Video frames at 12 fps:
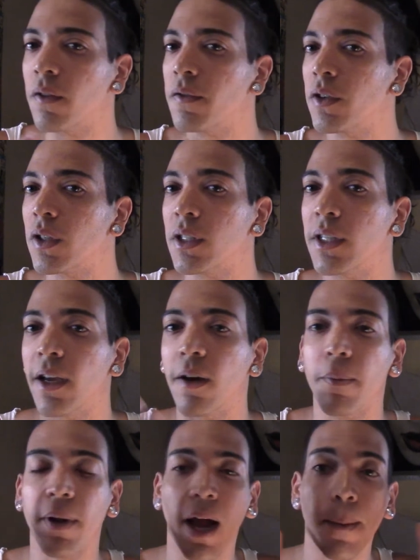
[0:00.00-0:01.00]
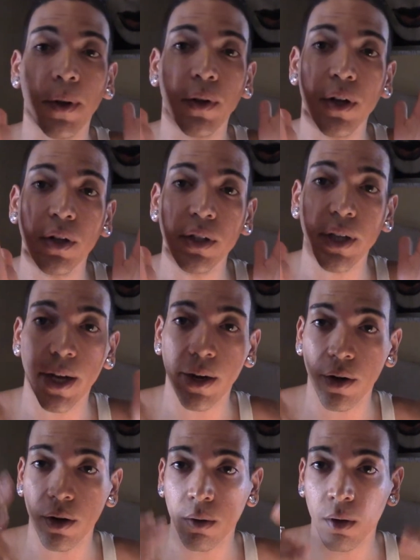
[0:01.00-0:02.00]
if you can tell, but I'm a little
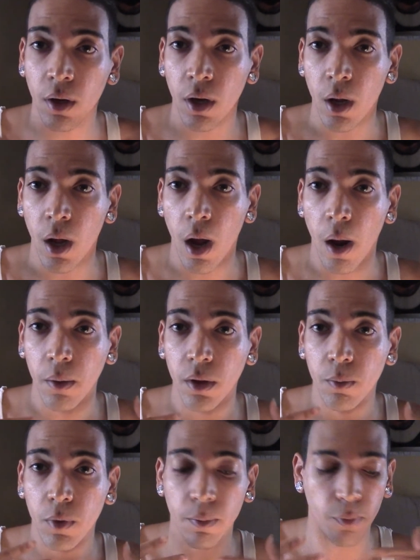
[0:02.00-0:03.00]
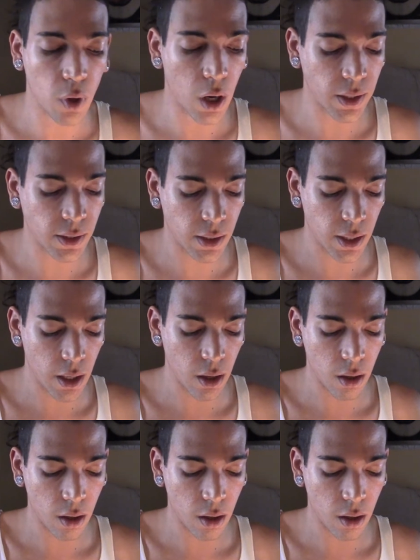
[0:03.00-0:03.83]
tanner, a little more bronzy,